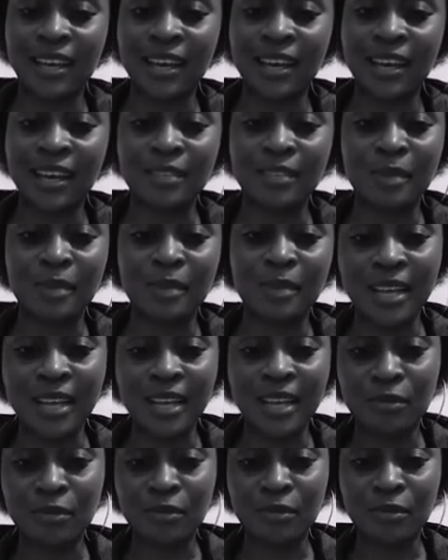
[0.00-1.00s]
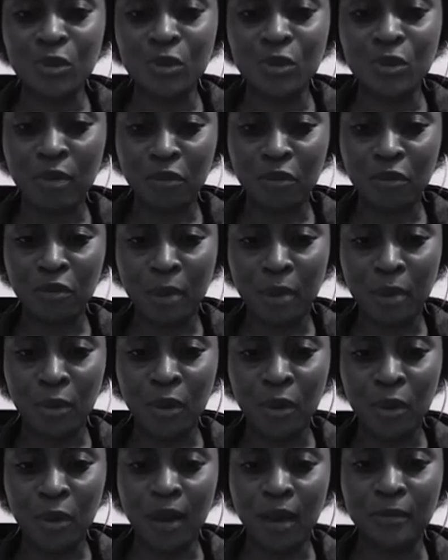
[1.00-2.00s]
especially as the first wife of the
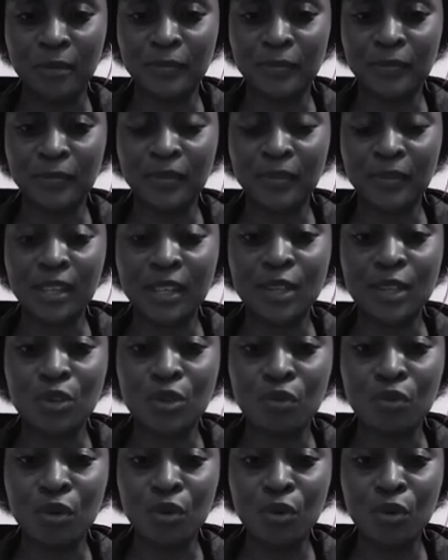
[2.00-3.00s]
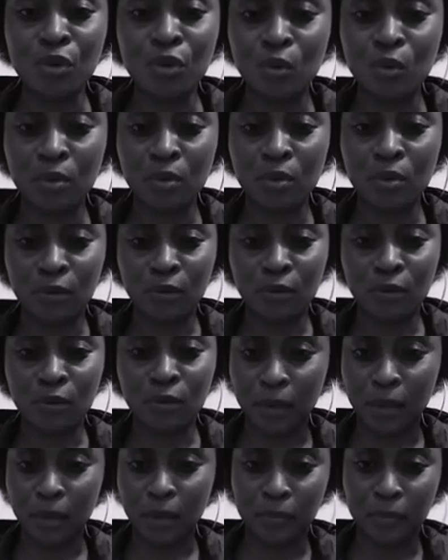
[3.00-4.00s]
Baroka, is to recruit women for
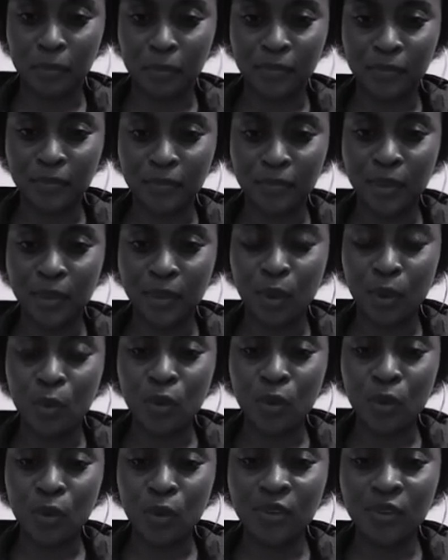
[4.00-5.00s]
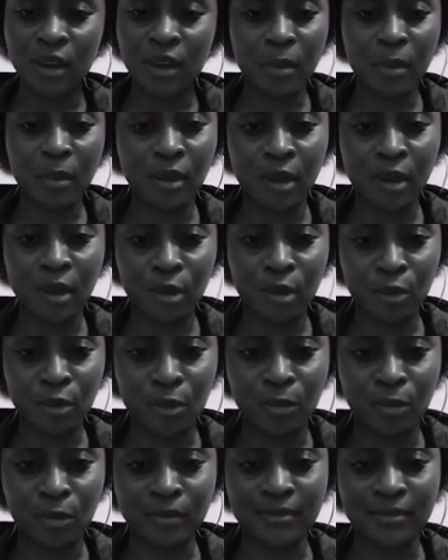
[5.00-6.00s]
him? What do you think about that
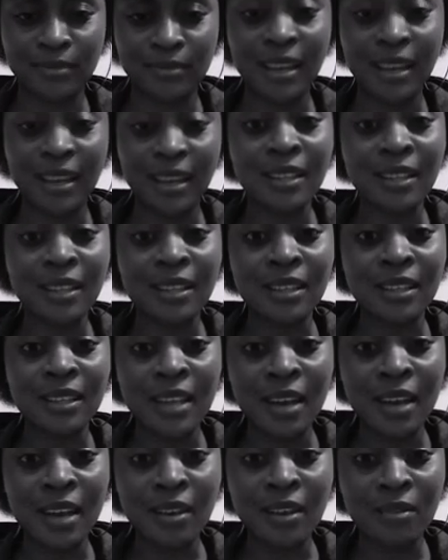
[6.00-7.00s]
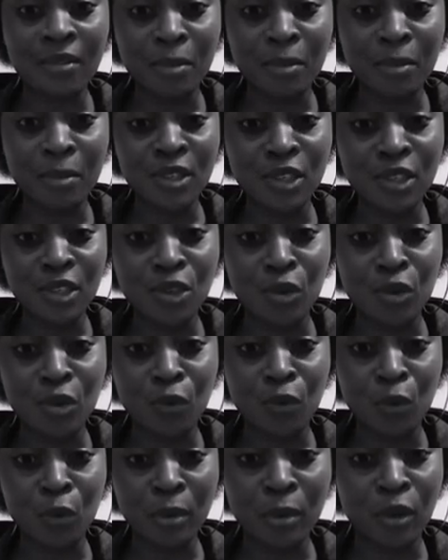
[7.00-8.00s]
role and the representation
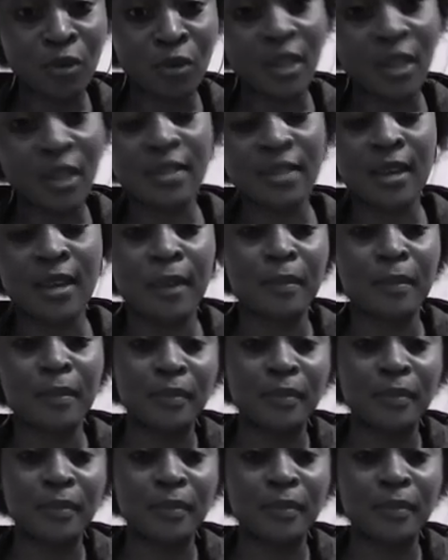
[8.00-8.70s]
of women of that time?